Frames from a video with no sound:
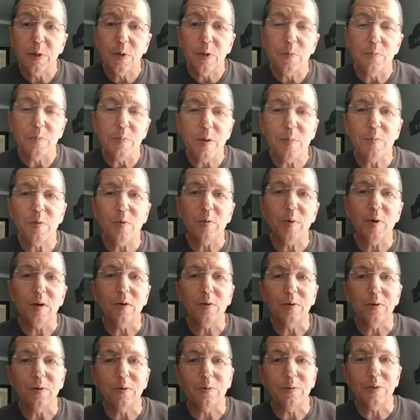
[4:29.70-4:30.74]
maybe we
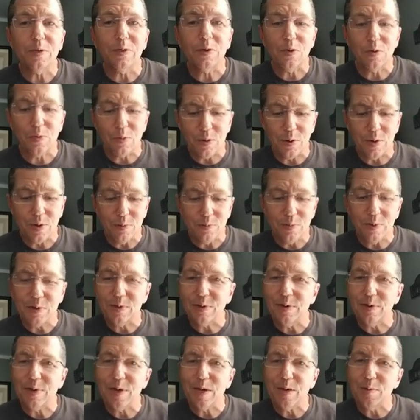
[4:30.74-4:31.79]
don't always agree with
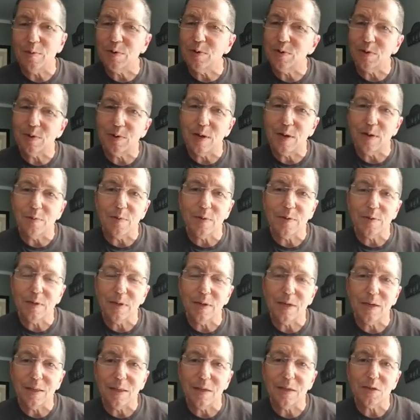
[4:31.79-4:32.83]
our neighbors on
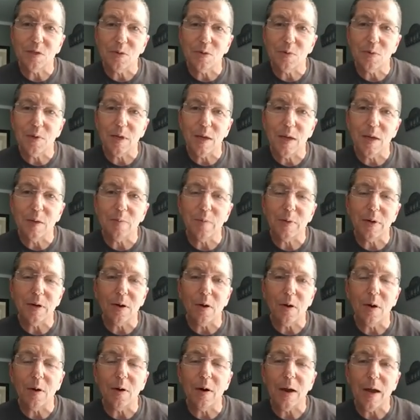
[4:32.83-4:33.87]
everything and that's okay but
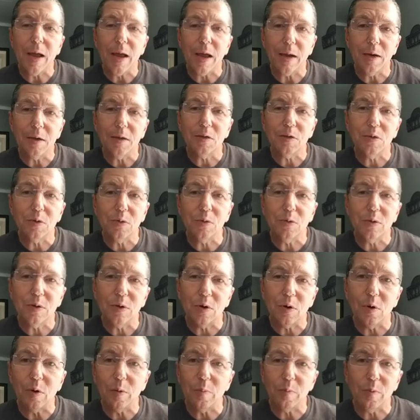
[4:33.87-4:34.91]
our attitude and
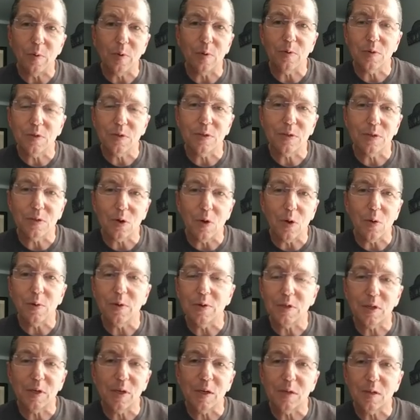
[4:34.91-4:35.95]
our approach has
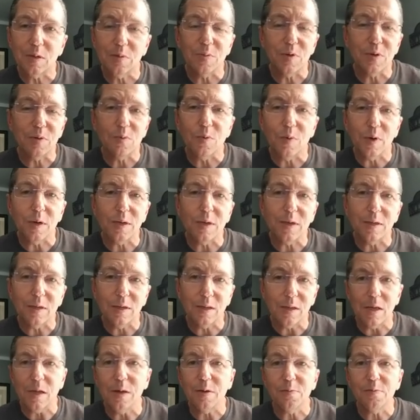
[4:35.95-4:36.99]
always got to be one
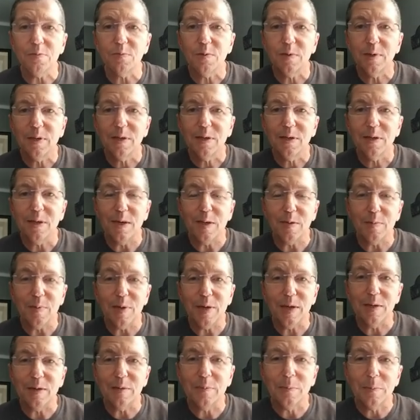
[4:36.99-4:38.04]
in love
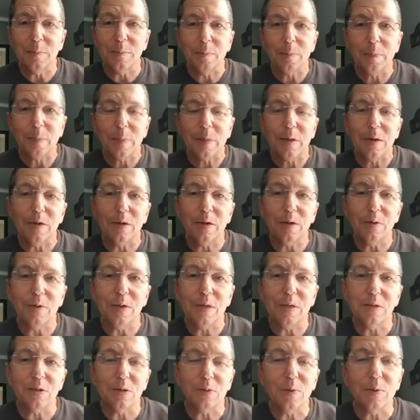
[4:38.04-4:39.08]
amen you know
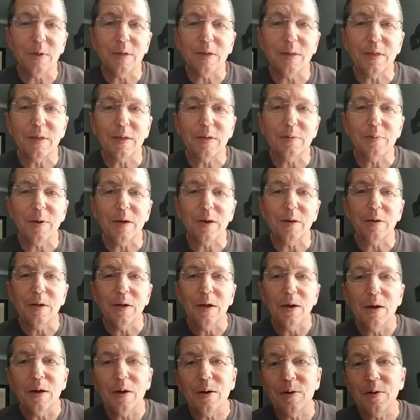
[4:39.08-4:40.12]
that's the one thing about
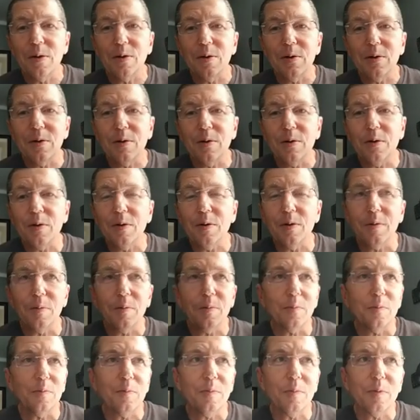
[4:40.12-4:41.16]
our uh,
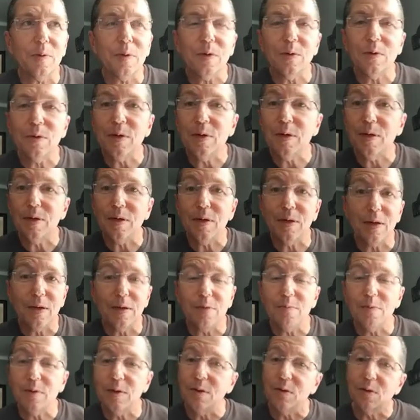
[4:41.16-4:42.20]
you know,
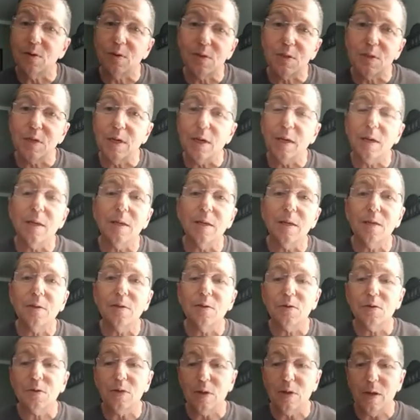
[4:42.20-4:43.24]
even in Christianity,
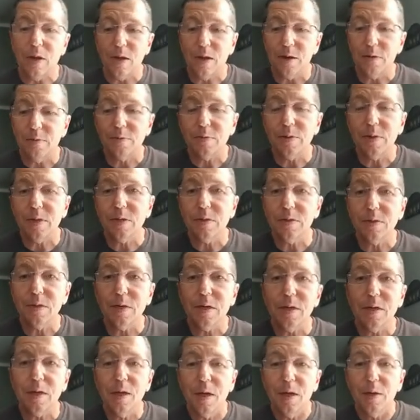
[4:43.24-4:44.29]
there's a lot of things
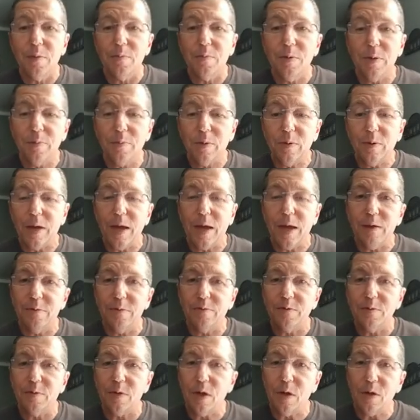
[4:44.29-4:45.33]
that people
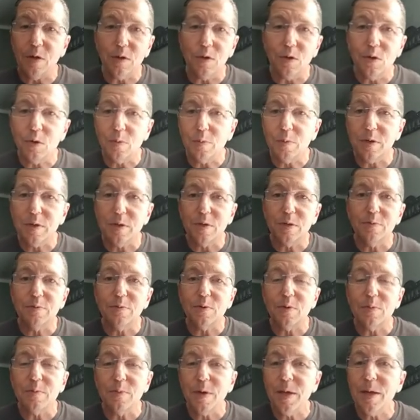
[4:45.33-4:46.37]
have a little bit
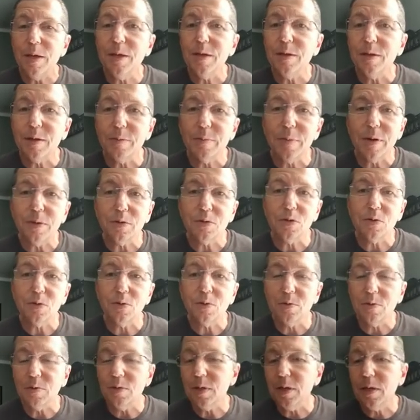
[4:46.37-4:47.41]
different opinion about
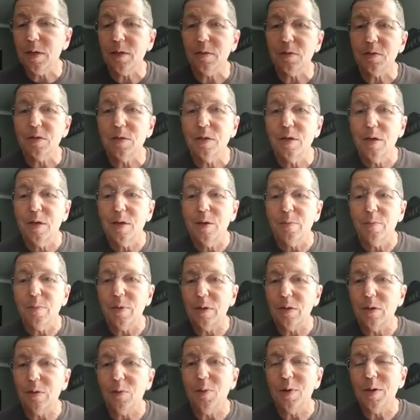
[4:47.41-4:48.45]
certain things.
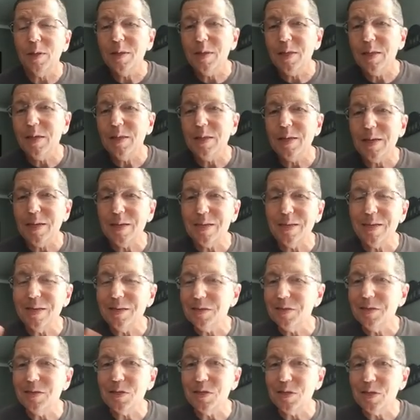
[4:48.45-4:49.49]
But the one thing that
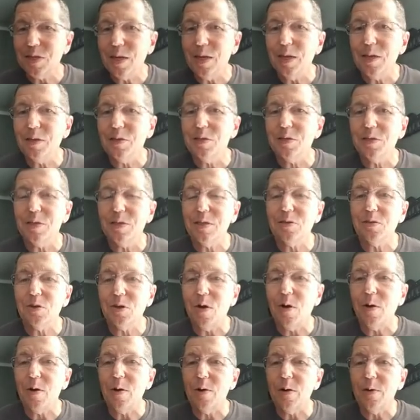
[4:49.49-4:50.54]
doesn't change is
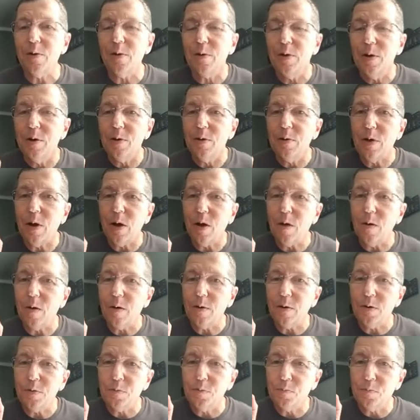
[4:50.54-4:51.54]
our our